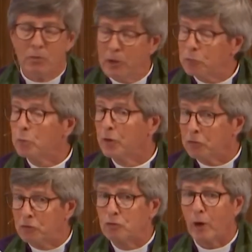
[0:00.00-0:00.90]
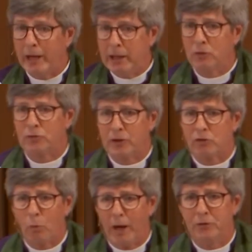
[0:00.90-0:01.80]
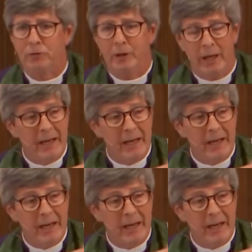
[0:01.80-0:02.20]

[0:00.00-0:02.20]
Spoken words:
This was a strange situation,